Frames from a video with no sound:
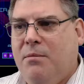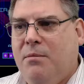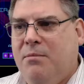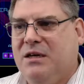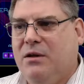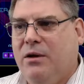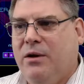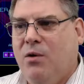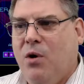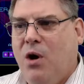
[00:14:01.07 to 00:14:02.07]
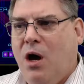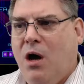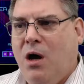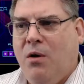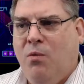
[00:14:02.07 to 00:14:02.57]
basically
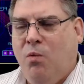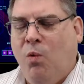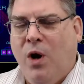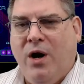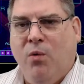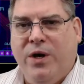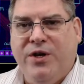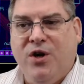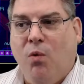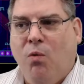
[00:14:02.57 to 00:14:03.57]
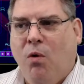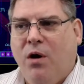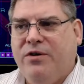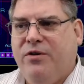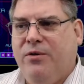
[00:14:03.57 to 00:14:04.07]
where we don't
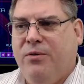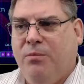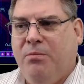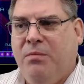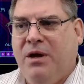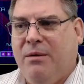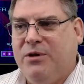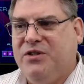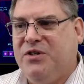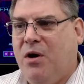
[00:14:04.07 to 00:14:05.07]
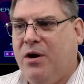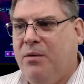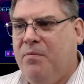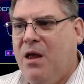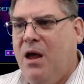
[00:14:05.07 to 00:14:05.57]
want to be able to
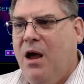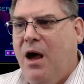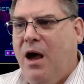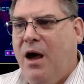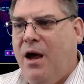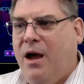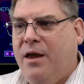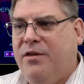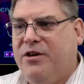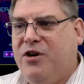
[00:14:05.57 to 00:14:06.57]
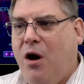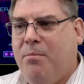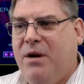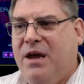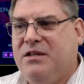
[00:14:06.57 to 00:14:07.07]
solder. And the
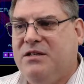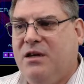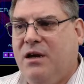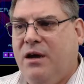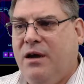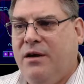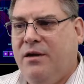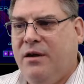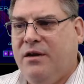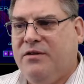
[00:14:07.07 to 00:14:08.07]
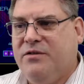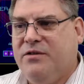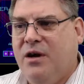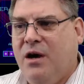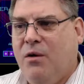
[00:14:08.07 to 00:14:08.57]
top paste
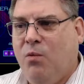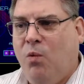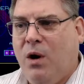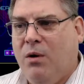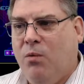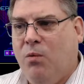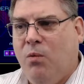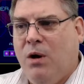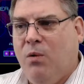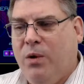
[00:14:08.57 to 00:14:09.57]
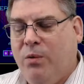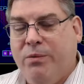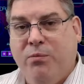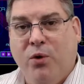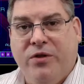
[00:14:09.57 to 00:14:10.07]
is where we
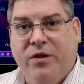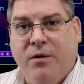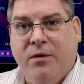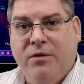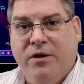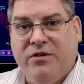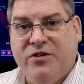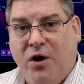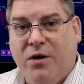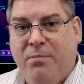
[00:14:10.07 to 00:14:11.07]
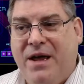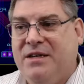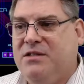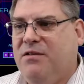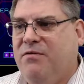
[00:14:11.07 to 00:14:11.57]
would put the solder
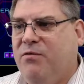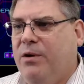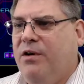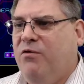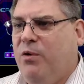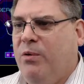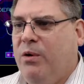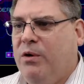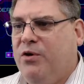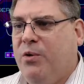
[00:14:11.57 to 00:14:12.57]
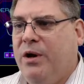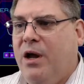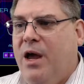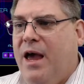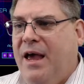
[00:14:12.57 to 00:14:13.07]
paste if we were doing
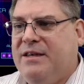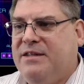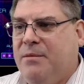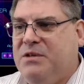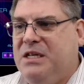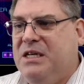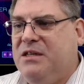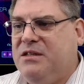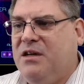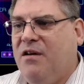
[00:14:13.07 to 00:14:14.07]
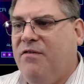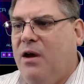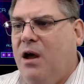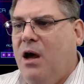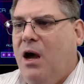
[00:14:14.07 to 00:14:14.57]
SMT stuff.
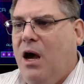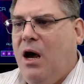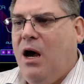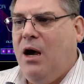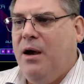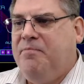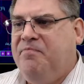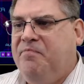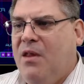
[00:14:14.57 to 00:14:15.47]
And